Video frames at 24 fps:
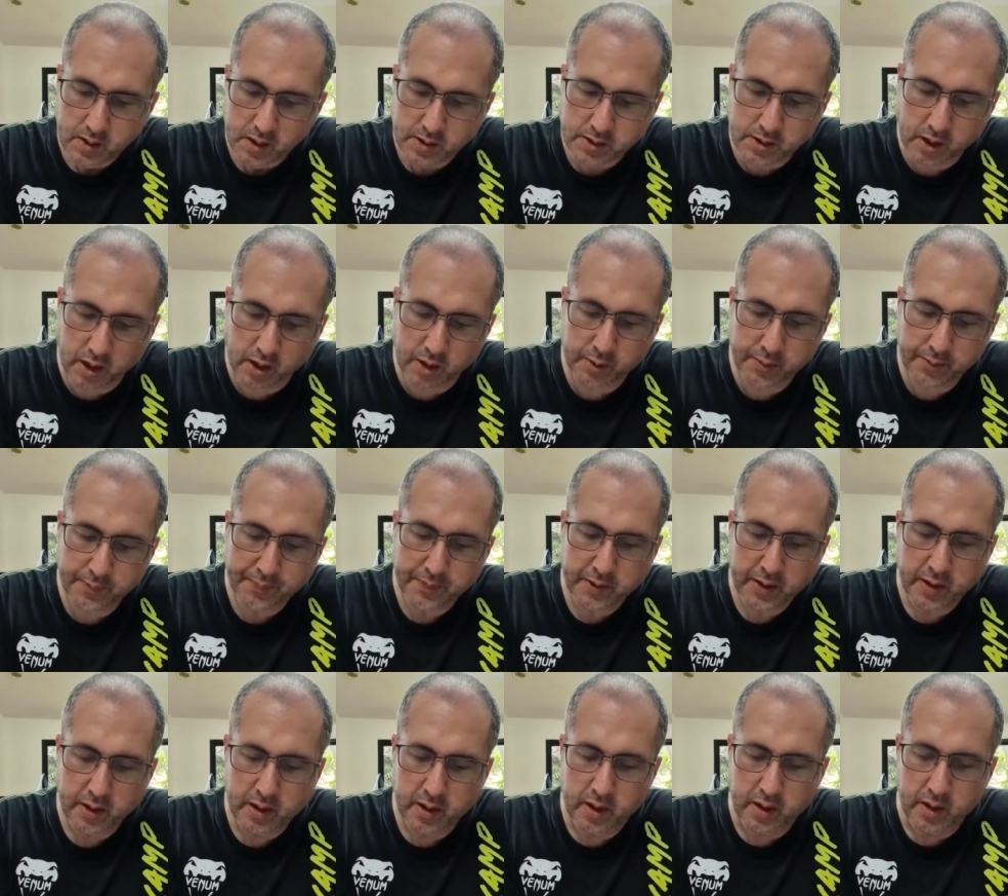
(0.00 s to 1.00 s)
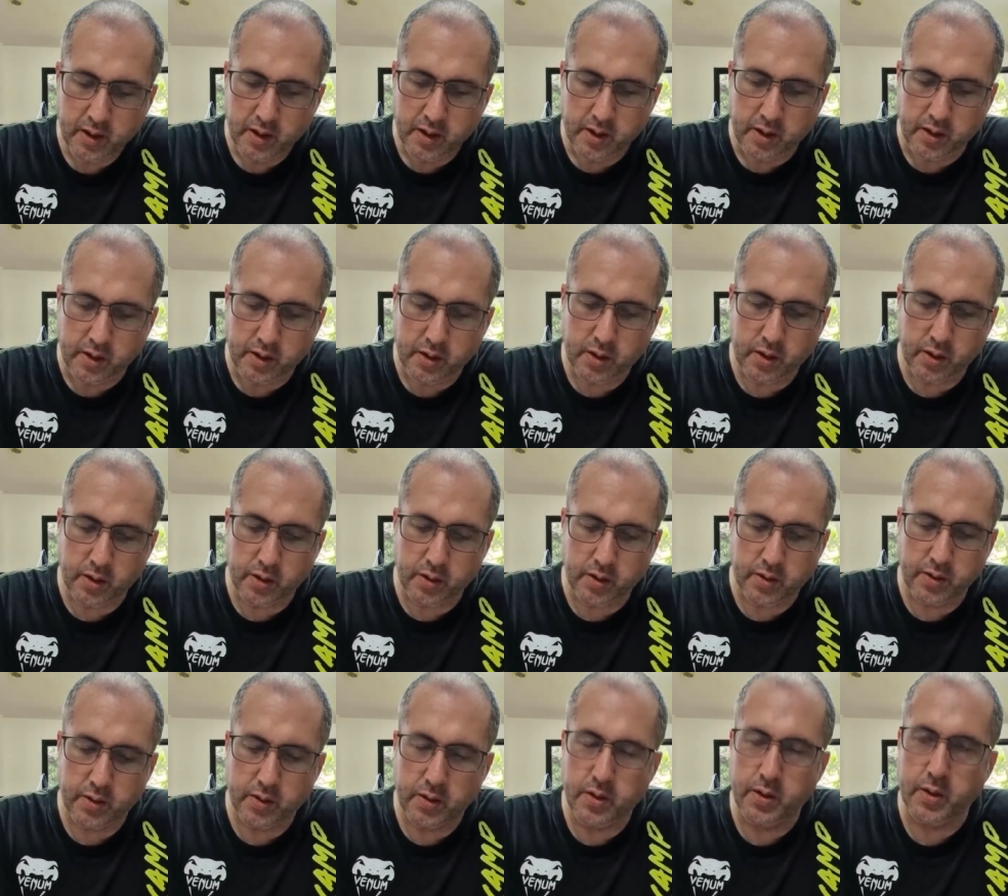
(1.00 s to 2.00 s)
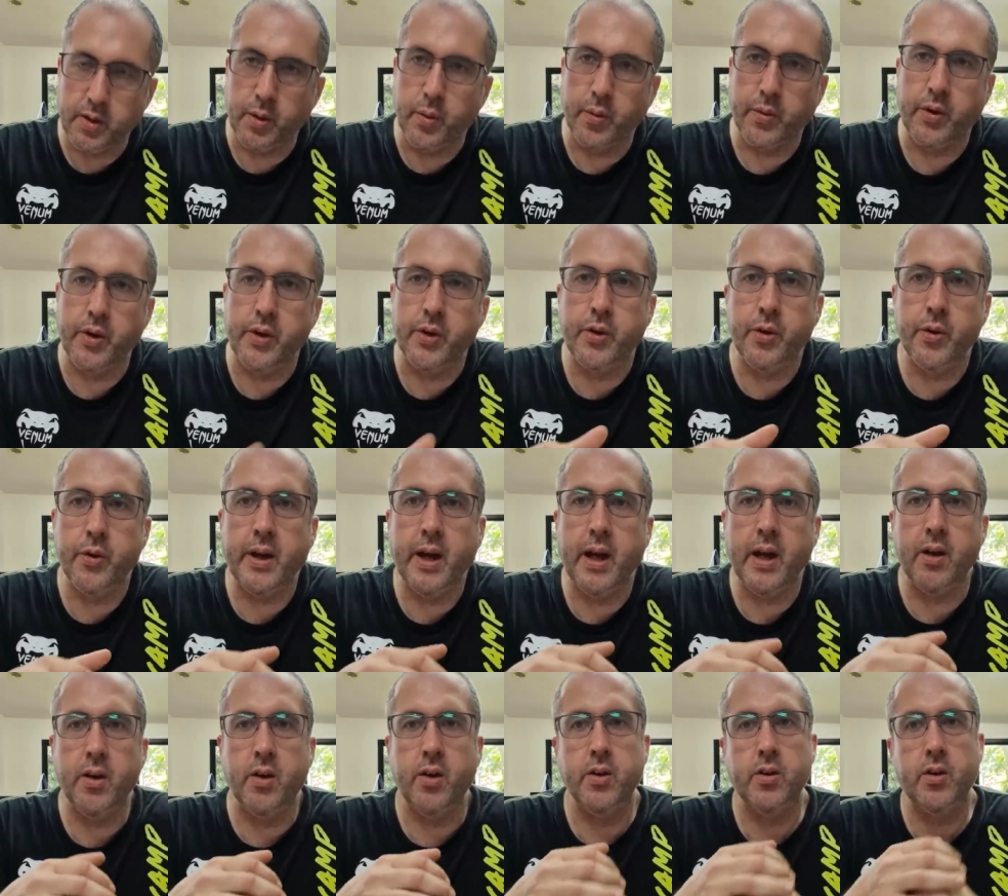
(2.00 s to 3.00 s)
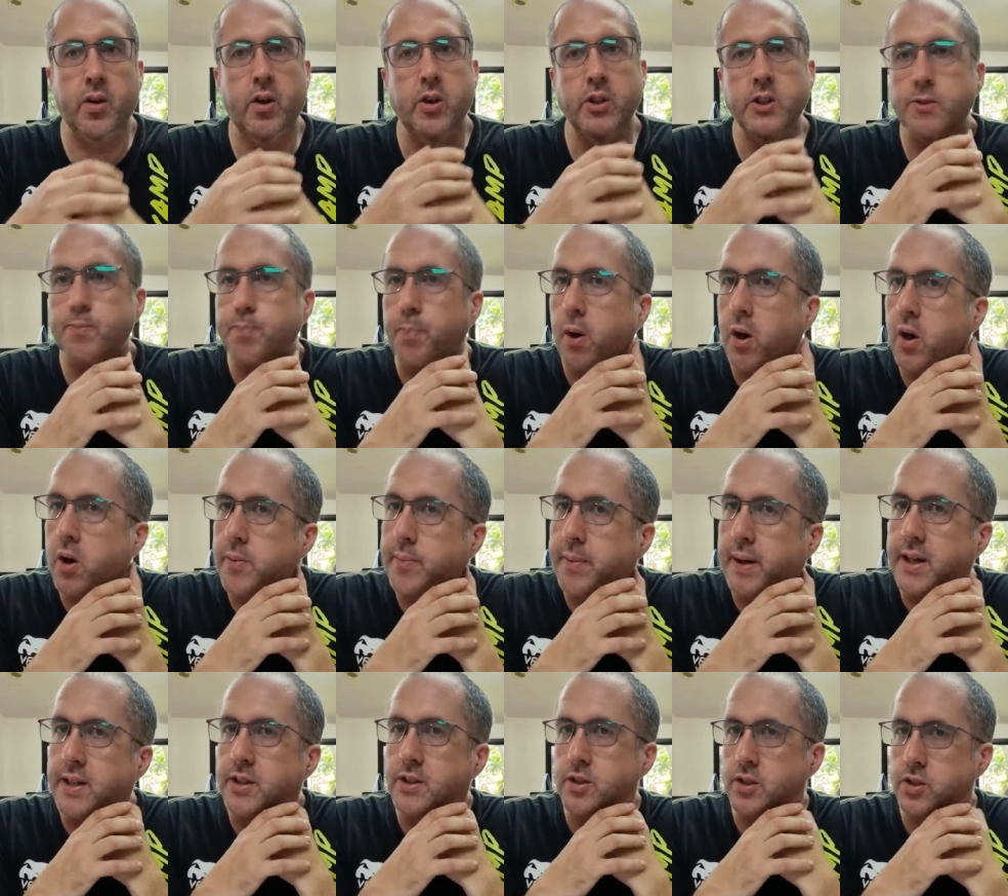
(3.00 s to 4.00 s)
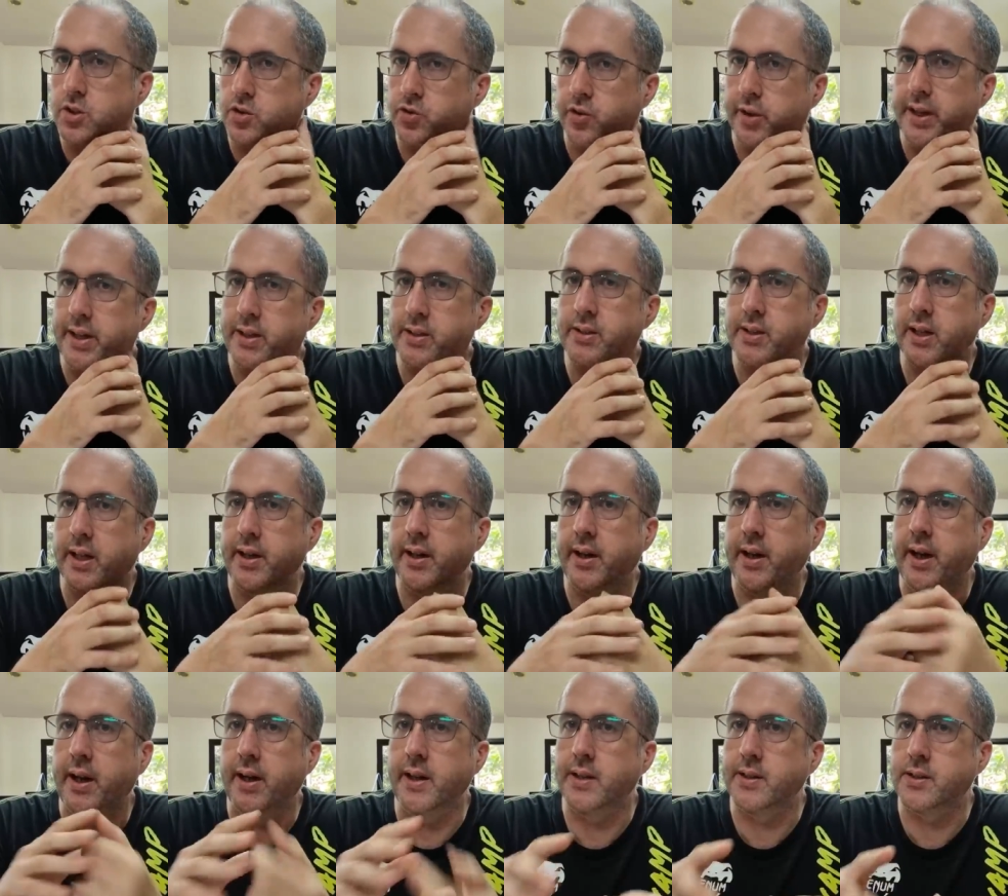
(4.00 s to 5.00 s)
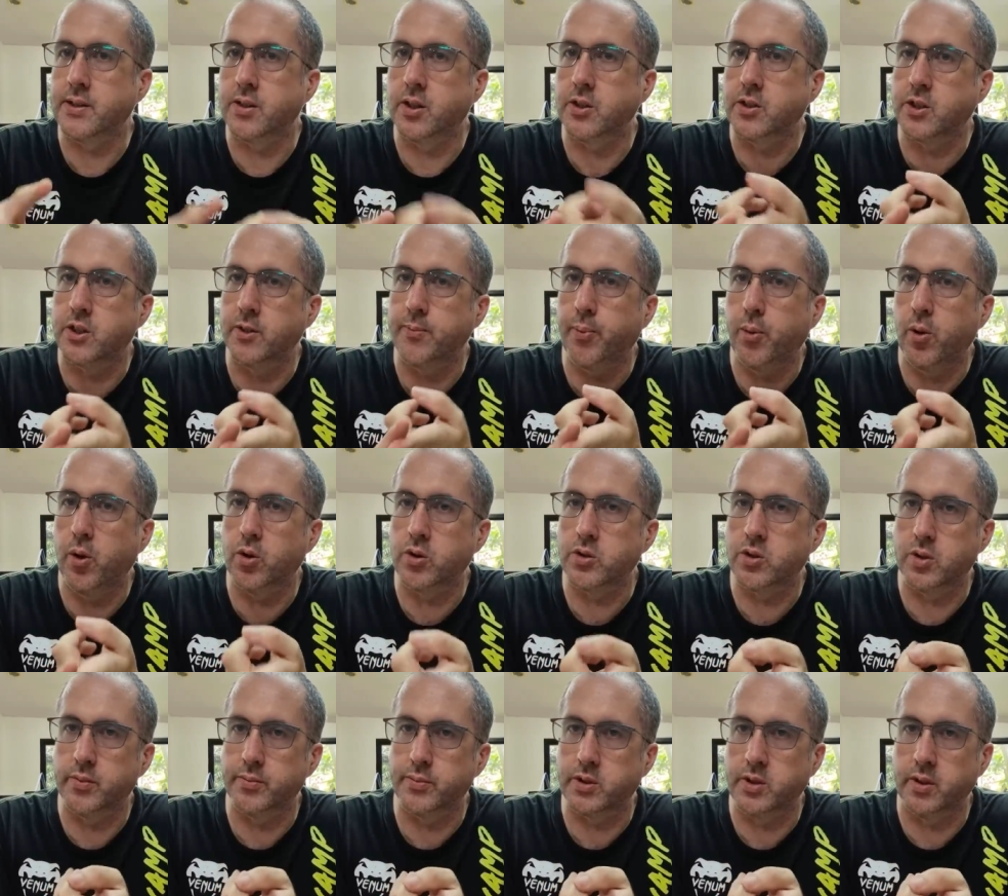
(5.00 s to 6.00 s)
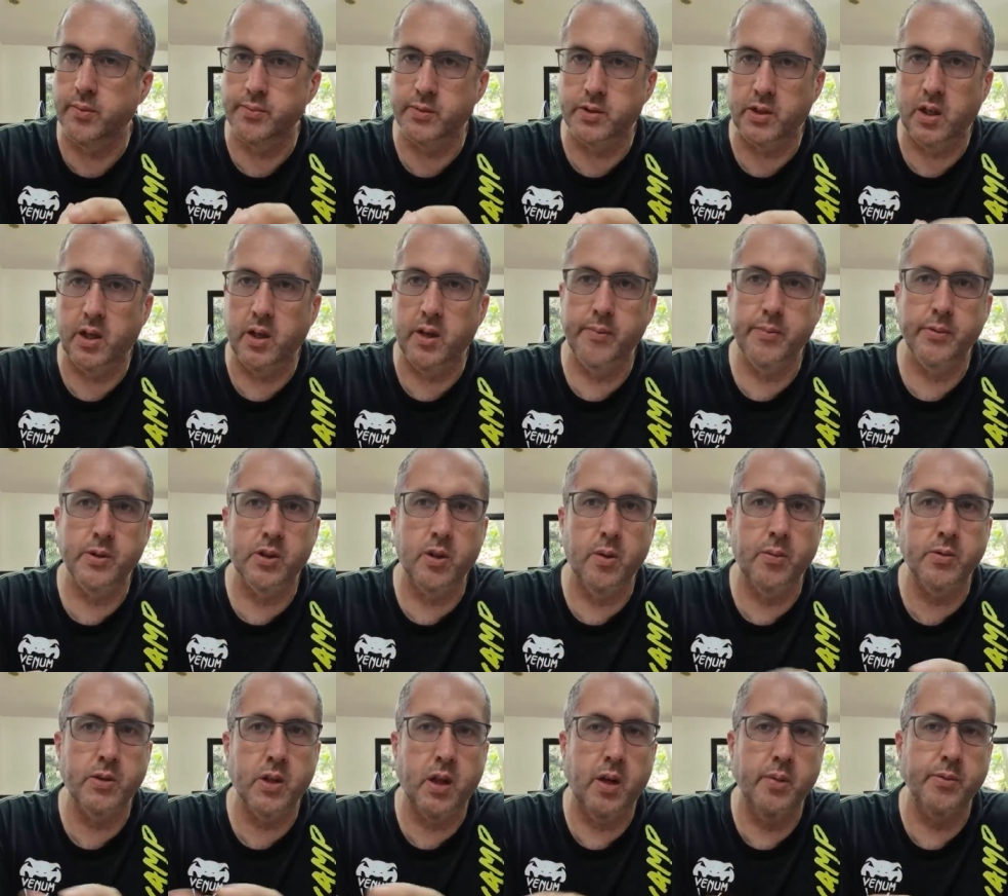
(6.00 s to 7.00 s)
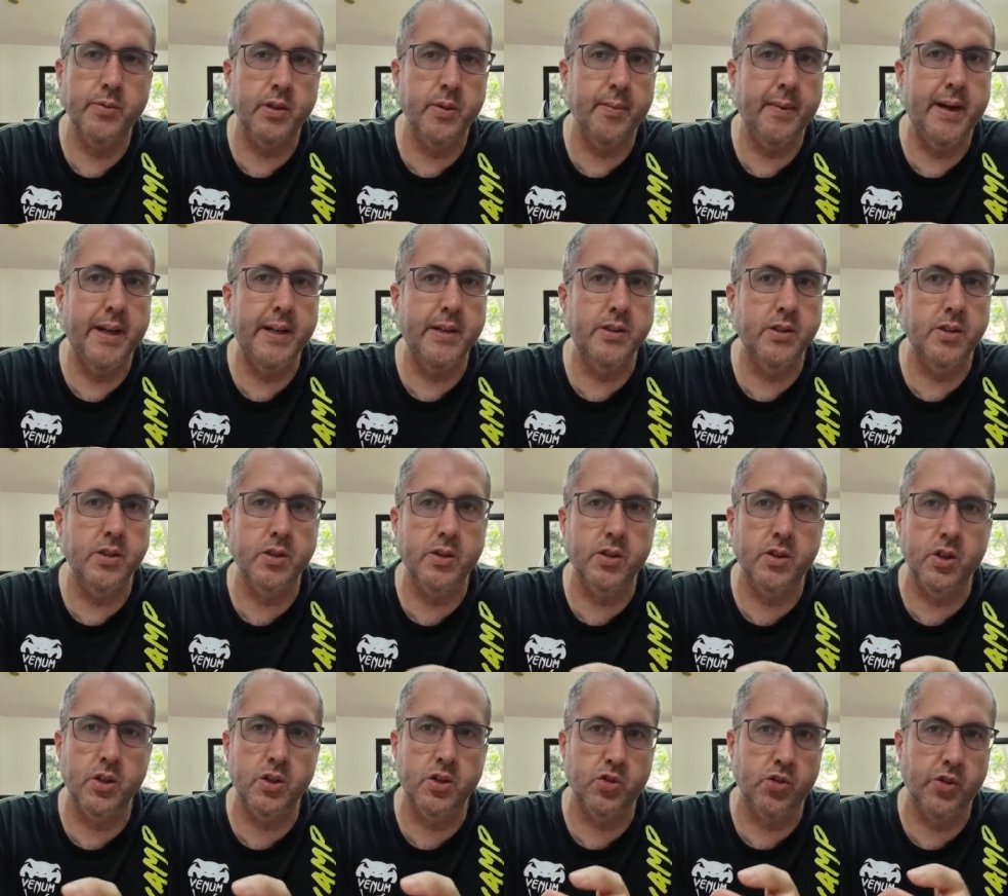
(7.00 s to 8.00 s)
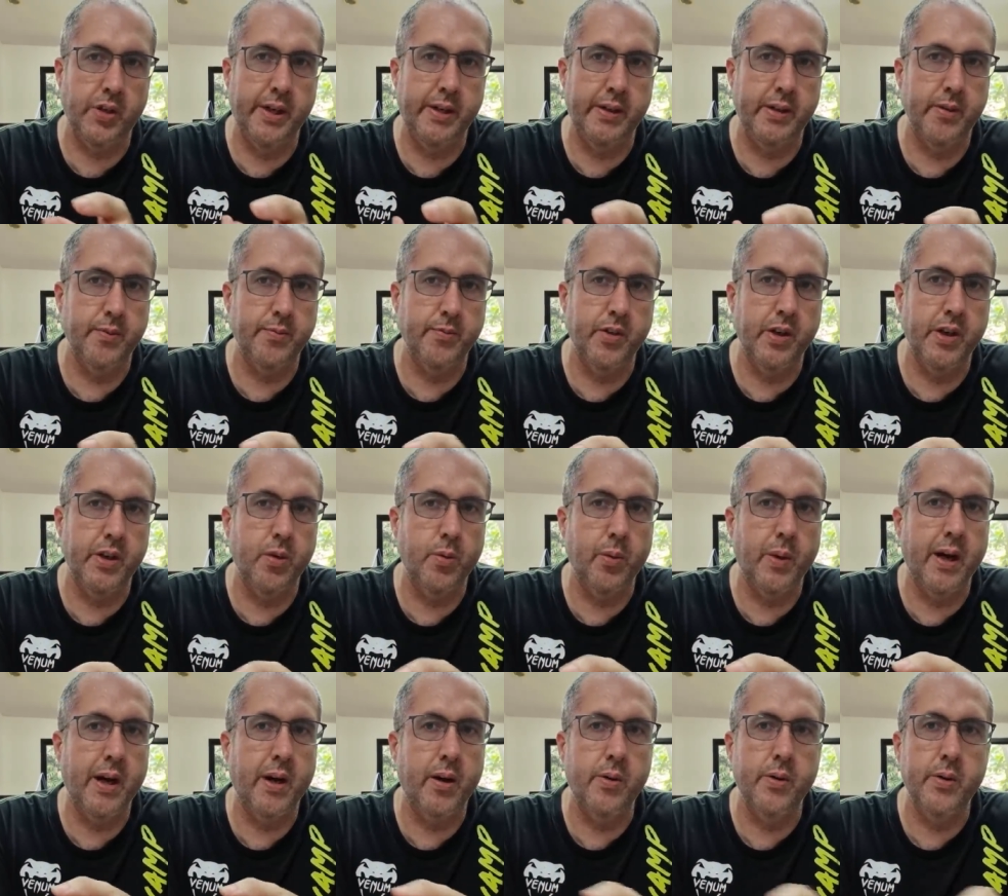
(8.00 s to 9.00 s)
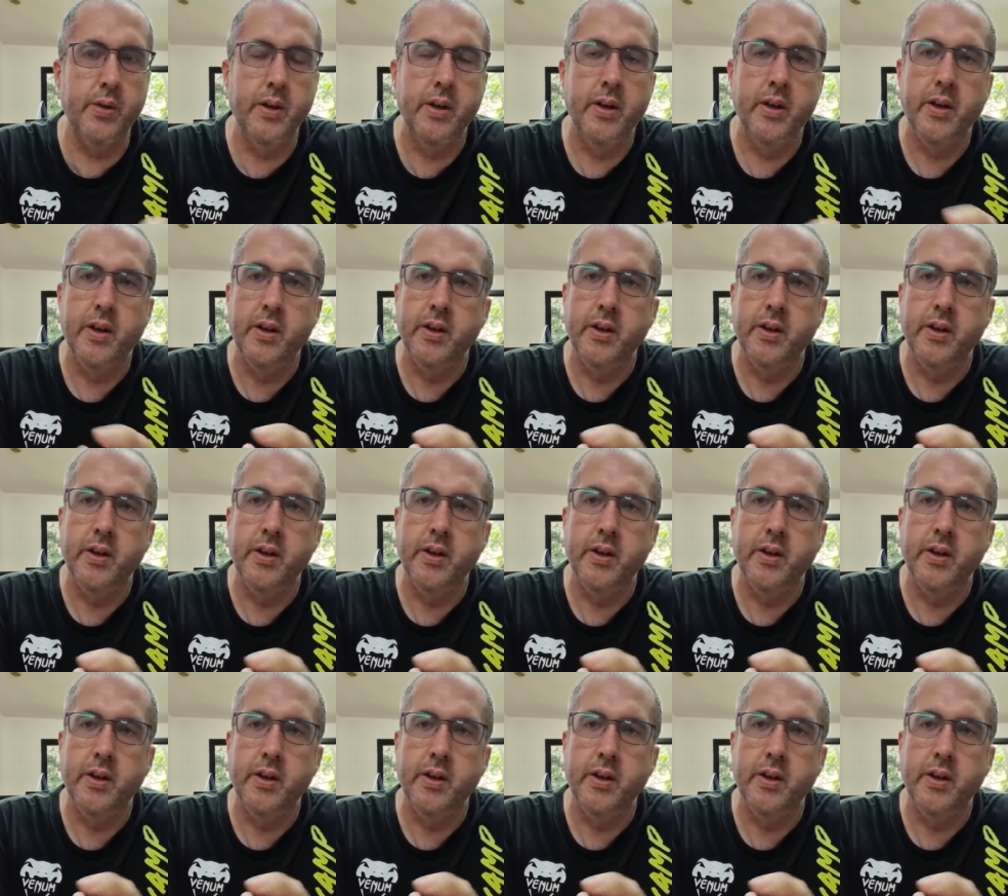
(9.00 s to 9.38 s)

So you do get a lot of guys buying managers drinks, and it's to support them sometimes. Sometimes the manager's just treating them real well.